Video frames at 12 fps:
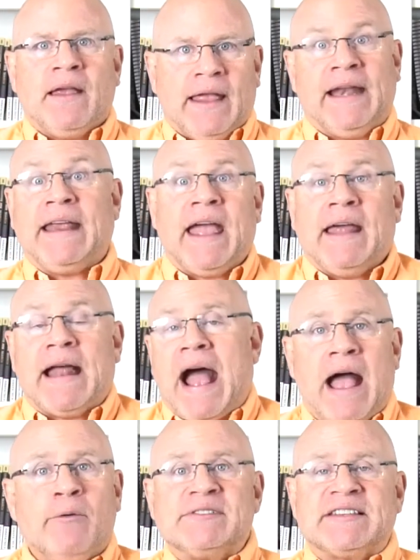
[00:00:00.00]
and again,
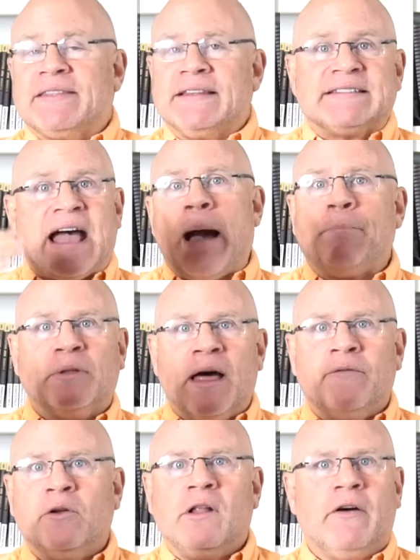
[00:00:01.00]
I was at the top
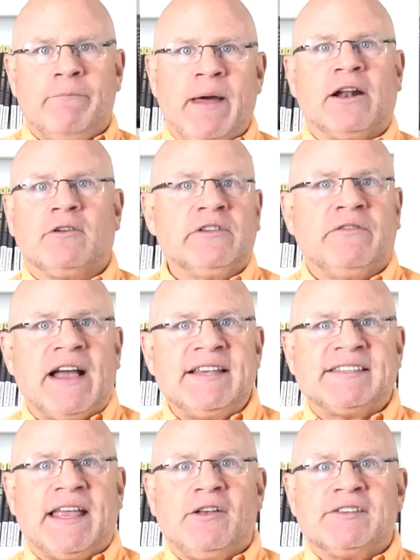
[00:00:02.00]
level of medical
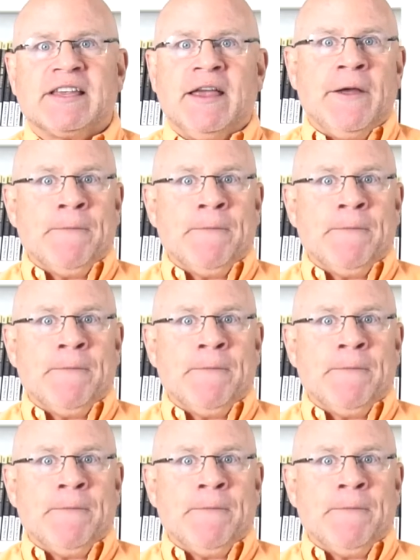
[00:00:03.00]
device sales.